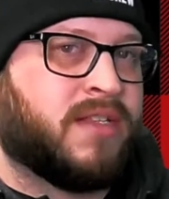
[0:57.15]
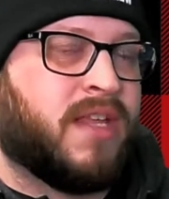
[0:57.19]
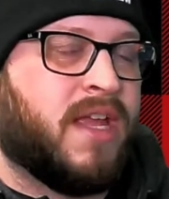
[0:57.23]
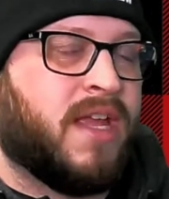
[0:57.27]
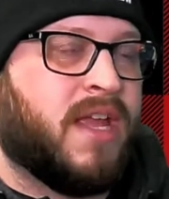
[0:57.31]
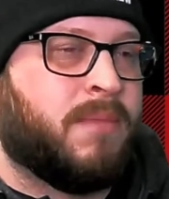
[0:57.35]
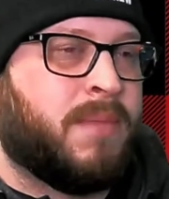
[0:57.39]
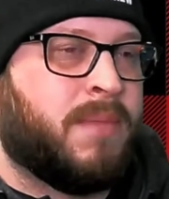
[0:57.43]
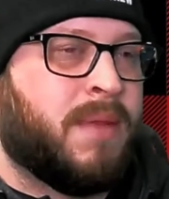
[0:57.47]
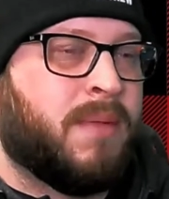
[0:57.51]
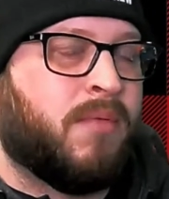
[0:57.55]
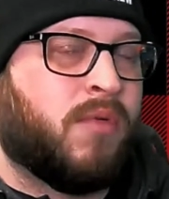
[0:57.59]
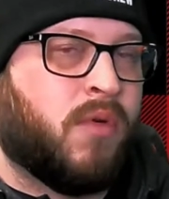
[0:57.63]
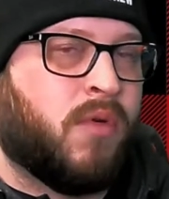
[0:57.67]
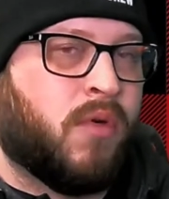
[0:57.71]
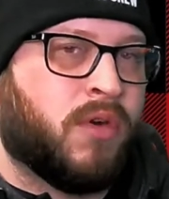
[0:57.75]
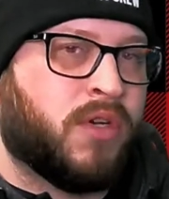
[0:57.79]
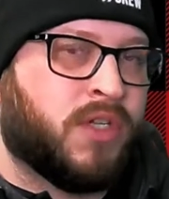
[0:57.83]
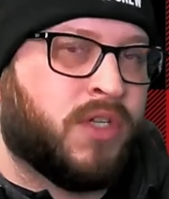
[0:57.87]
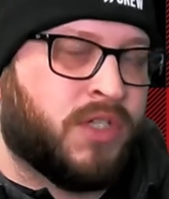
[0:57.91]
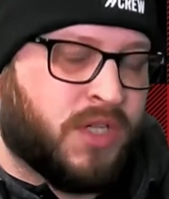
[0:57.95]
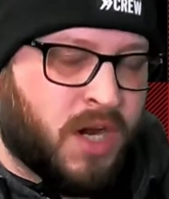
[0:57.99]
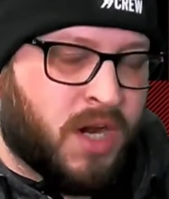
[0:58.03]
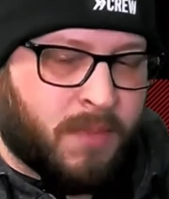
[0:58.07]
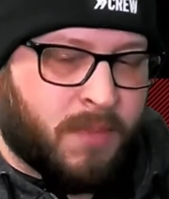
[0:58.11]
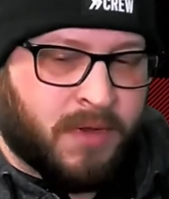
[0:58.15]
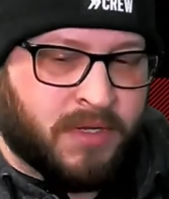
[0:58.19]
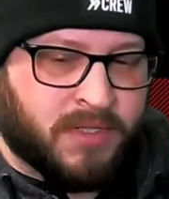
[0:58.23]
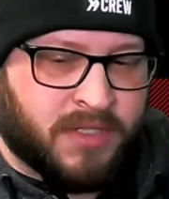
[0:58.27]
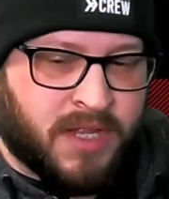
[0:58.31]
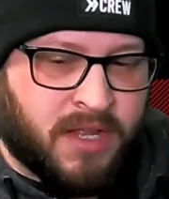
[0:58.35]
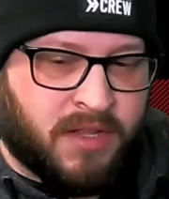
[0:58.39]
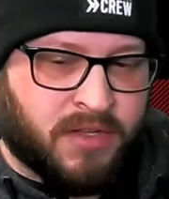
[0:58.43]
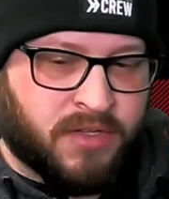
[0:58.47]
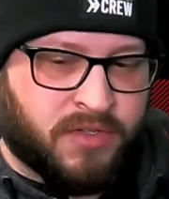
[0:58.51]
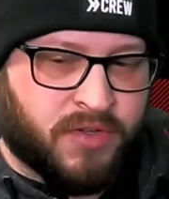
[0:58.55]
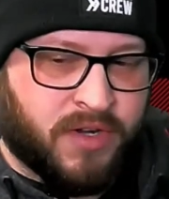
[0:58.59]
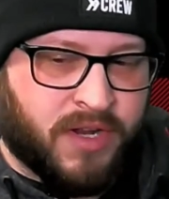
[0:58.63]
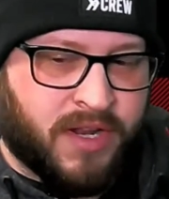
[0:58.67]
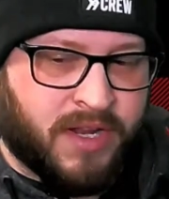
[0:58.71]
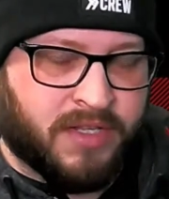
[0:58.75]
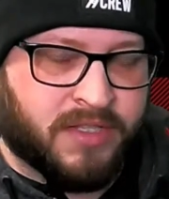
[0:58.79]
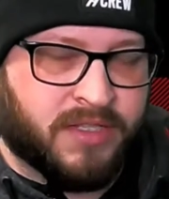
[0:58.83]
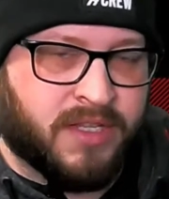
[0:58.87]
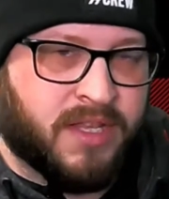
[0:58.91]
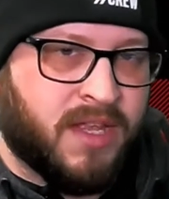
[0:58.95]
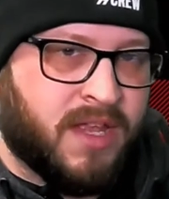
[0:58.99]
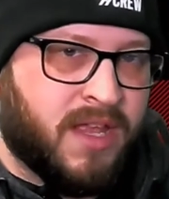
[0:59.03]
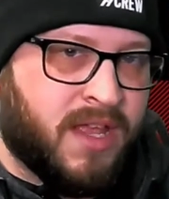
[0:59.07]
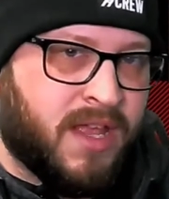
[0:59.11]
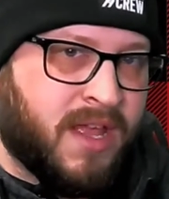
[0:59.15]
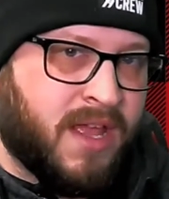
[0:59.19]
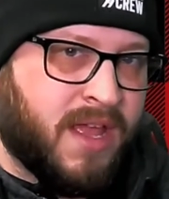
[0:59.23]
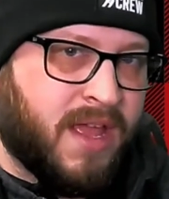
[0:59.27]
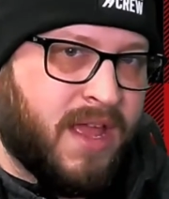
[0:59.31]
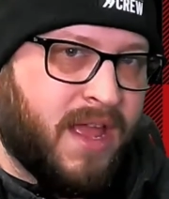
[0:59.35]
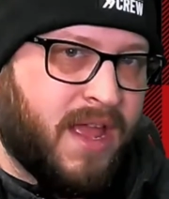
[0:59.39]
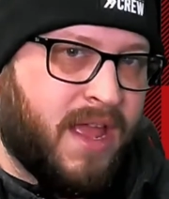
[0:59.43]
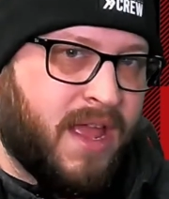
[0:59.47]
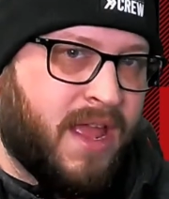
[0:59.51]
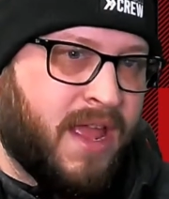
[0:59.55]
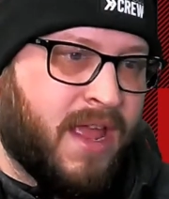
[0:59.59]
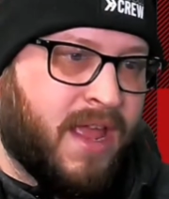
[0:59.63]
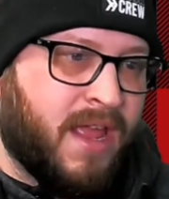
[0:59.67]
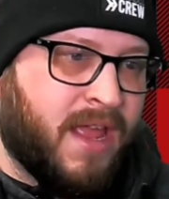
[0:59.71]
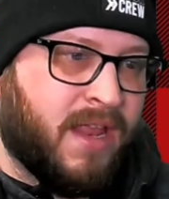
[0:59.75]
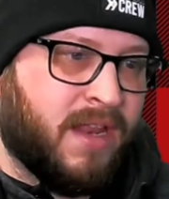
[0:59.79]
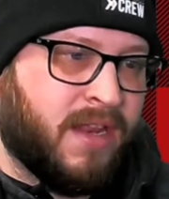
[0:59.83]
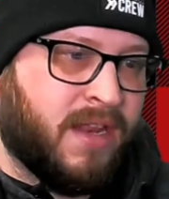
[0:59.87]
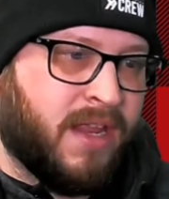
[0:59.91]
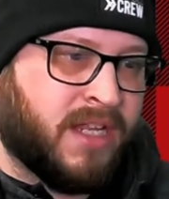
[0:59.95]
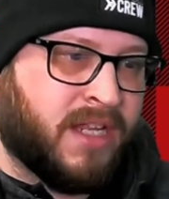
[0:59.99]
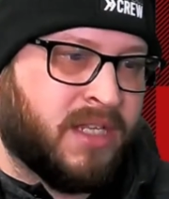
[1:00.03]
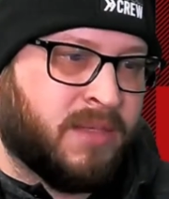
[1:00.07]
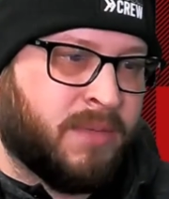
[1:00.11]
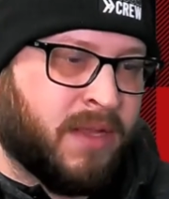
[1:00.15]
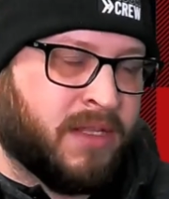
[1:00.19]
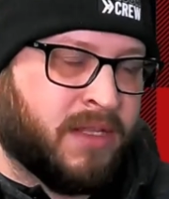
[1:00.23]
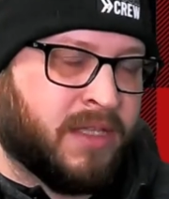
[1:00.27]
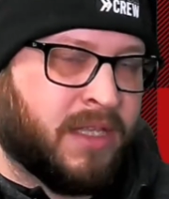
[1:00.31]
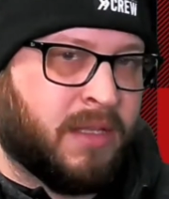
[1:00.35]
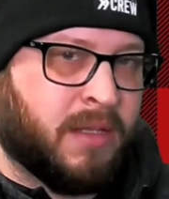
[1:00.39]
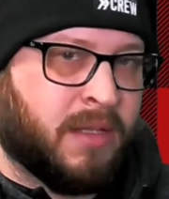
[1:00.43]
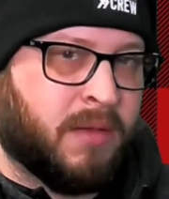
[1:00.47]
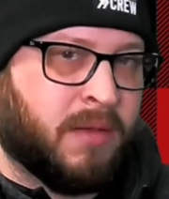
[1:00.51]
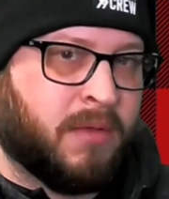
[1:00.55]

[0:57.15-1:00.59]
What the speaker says: And people order Starbucks style drinks and expect, like, the